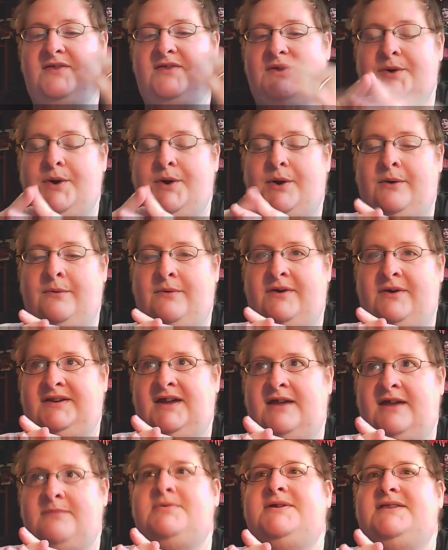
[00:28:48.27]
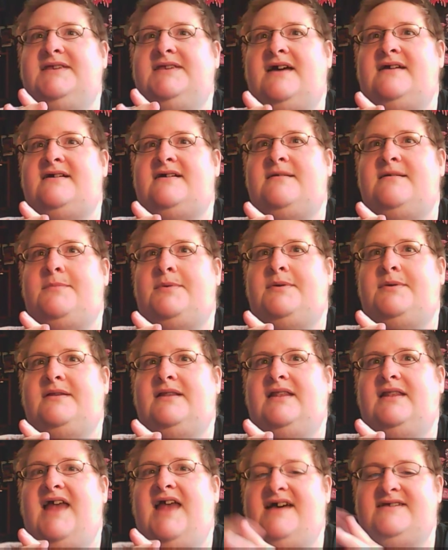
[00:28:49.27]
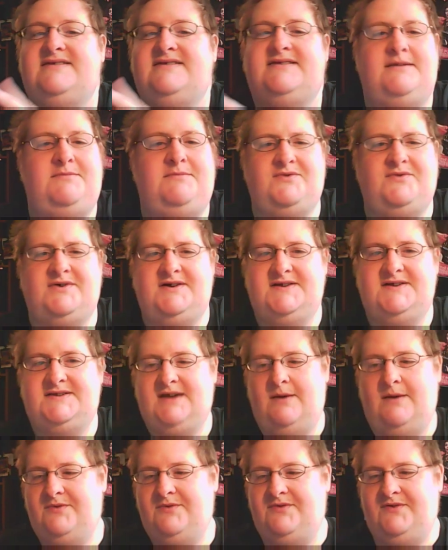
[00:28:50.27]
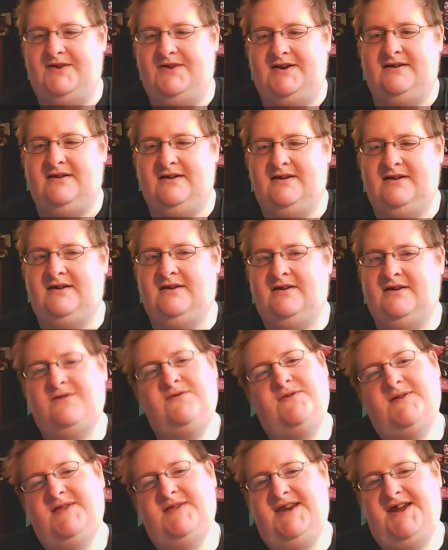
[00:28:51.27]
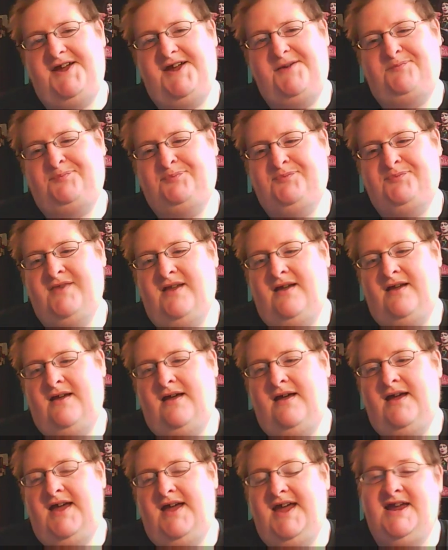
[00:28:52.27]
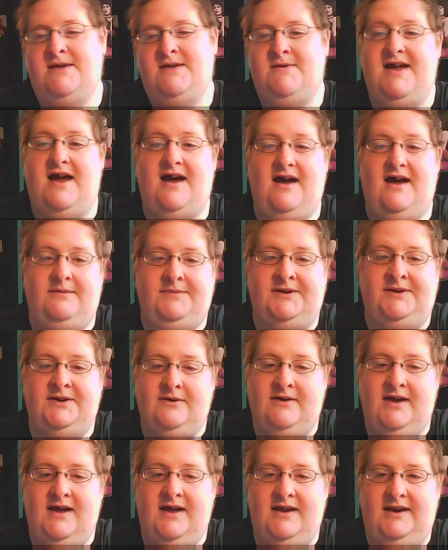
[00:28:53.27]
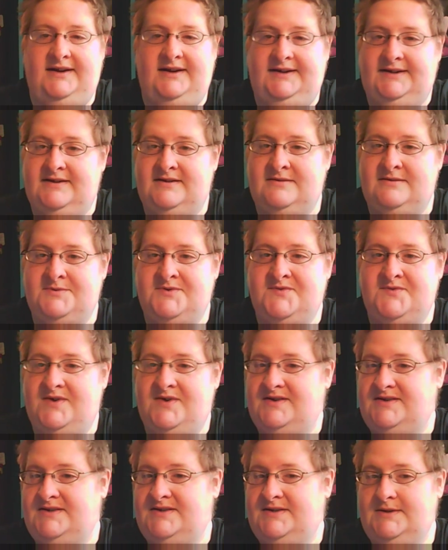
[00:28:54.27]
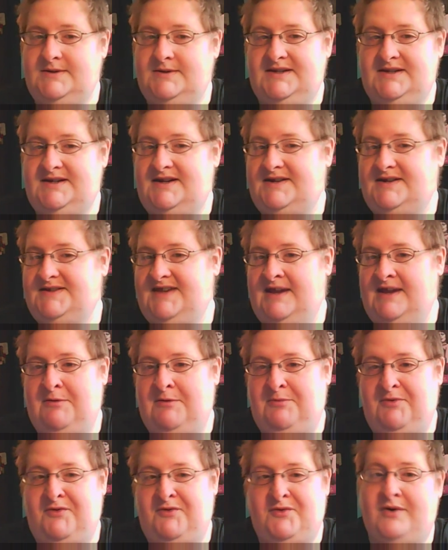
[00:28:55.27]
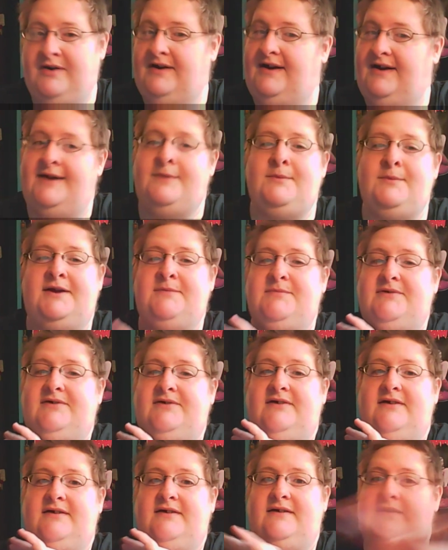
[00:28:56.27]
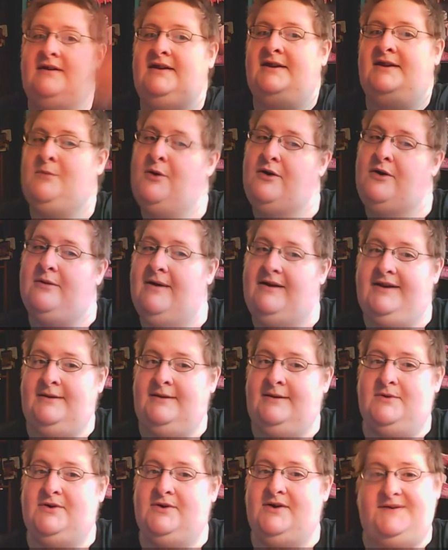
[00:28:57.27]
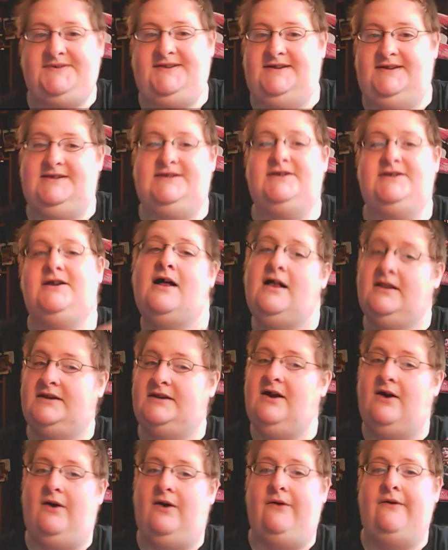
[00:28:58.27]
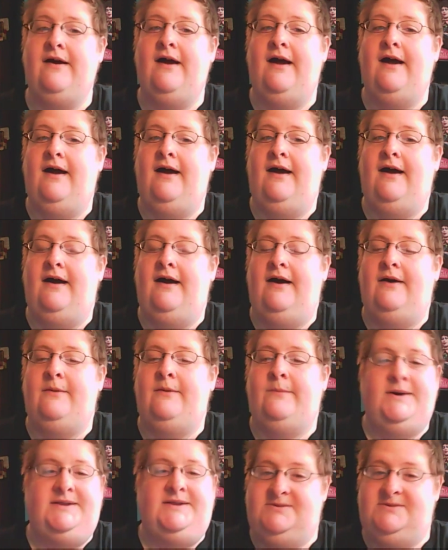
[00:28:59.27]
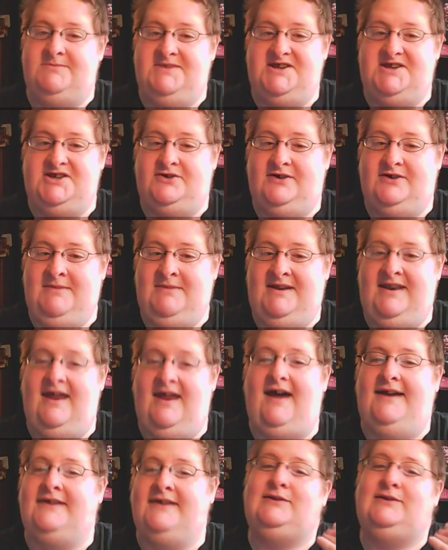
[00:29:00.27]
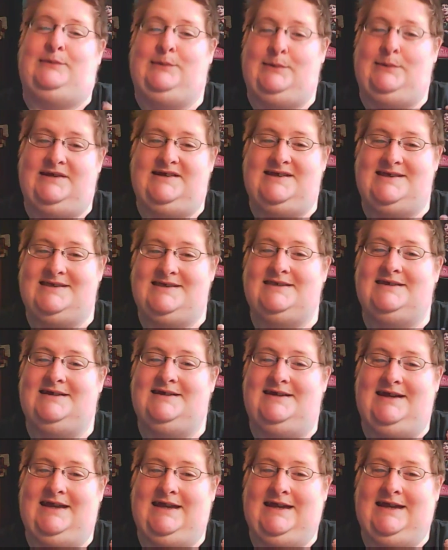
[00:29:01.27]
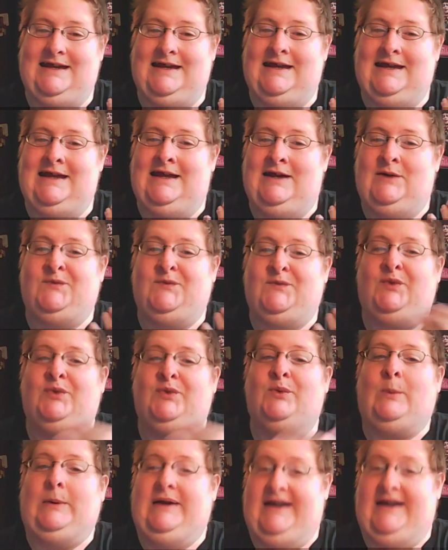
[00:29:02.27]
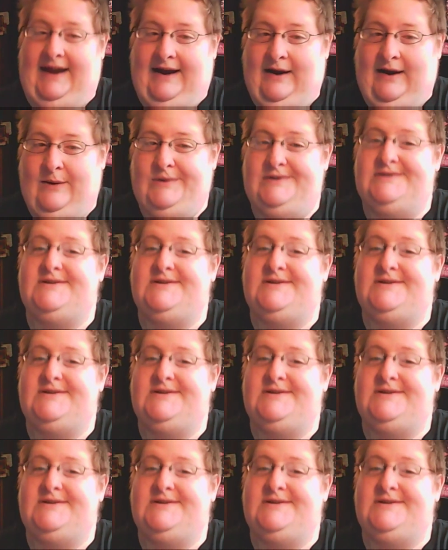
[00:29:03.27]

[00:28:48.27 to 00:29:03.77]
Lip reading: current one. I put that up last night before I stopped for the day. Anyway, I'm going to go ahead and move on to the next segment before I ramble any more about Animal Crossing, because y'all know with me streaming, I can do this like 3 hours